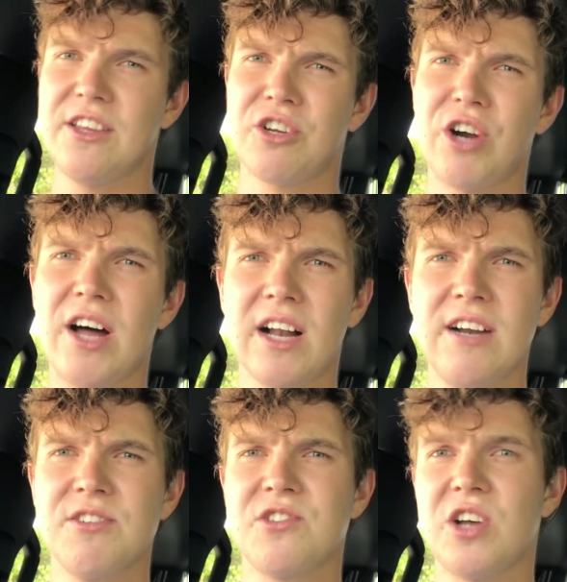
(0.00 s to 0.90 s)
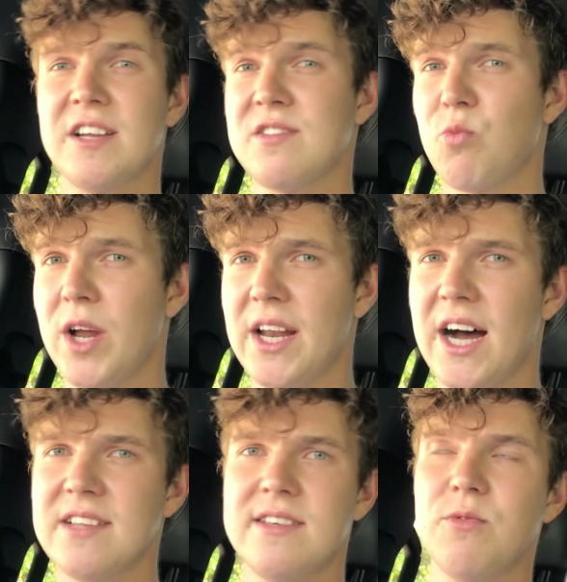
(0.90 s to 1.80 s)
The ground clearance starts at
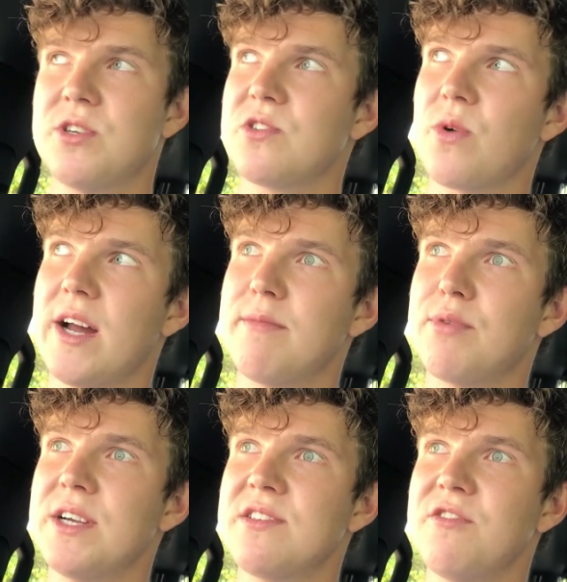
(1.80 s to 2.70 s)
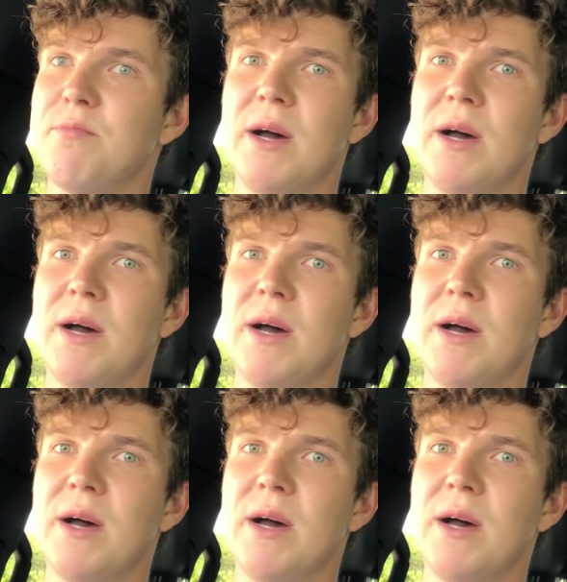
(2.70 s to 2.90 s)
190, which is quite impressive,